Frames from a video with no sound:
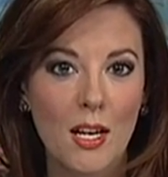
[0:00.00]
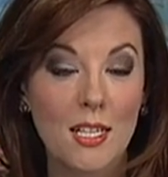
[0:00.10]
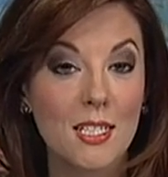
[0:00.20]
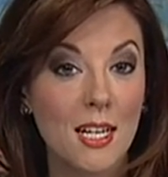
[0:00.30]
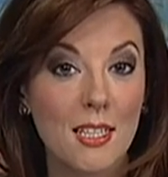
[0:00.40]

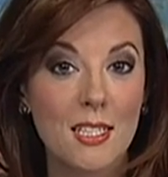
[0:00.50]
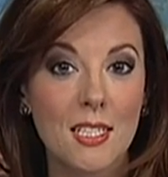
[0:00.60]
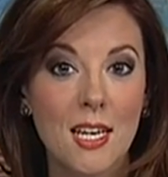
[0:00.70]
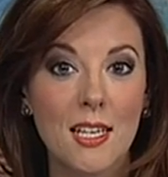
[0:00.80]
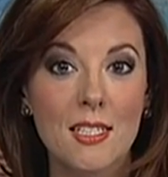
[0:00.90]
And tonight, the
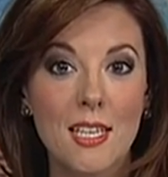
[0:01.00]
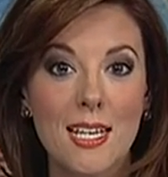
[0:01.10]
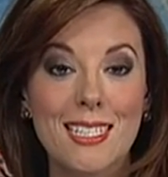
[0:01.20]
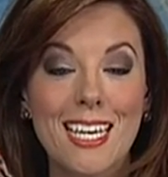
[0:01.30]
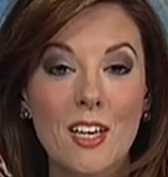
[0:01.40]
DA
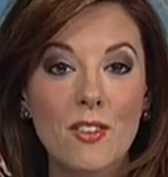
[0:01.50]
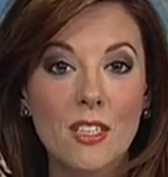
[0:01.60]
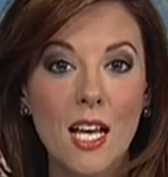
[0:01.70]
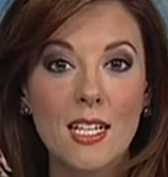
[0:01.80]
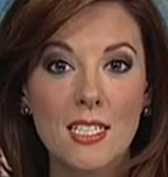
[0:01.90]
says if the
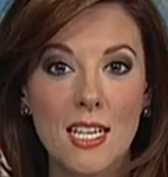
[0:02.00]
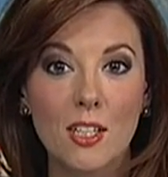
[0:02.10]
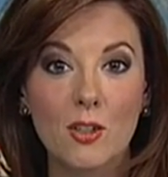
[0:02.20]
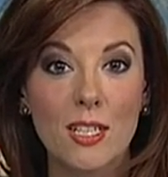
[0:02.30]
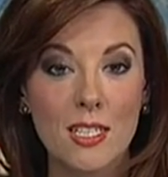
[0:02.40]
lie
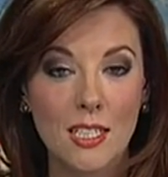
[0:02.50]
detector is